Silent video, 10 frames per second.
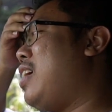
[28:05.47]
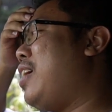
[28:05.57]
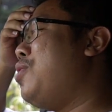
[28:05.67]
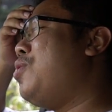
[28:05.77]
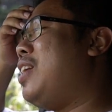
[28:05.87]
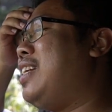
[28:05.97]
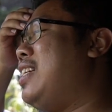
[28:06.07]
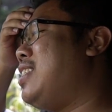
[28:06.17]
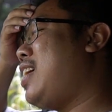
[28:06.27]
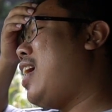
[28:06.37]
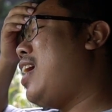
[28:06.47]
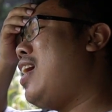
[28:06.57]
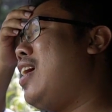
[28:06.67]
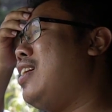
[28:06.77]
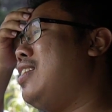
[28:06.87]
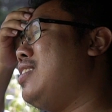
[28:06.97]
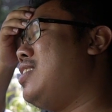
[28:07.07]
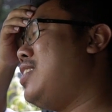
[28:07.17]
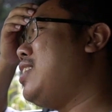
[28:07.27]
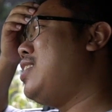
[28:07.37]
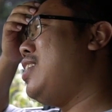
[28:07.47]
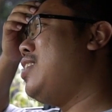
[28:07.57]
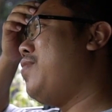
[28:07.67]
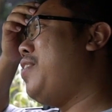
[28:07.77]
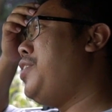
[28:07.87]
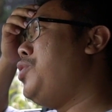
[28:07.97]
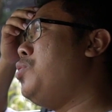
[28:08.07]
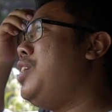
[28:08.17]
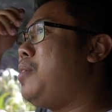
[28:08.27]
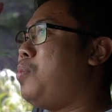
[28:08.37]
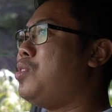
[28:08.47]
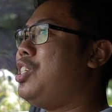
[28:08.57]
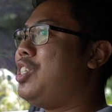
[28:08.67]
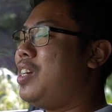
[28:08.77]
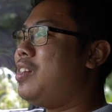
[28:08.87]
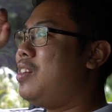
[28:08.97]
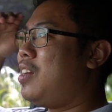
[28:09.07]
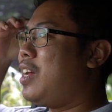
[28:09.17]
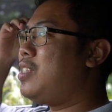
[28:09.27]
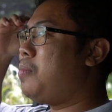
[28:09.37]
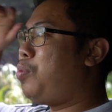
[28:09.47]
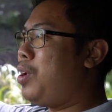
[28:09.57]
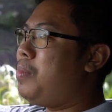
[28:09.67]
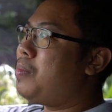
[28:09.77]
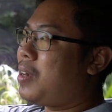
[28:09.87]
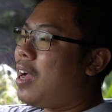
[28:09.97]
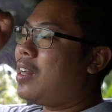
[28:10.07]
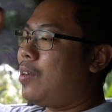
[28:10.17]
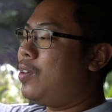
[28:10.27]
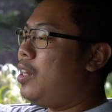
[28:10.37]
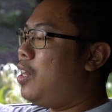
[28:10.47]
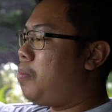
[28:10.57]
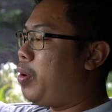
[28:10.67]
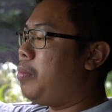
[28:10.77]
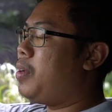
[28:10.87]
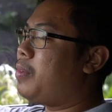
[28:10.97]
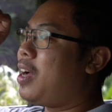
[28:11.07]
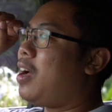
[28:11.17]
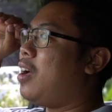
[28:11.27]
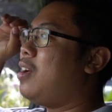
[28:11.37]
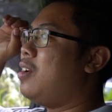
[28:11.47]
I don't know, like, this car sits in a very unique position. Like, it's a premium car, definitely a premium car.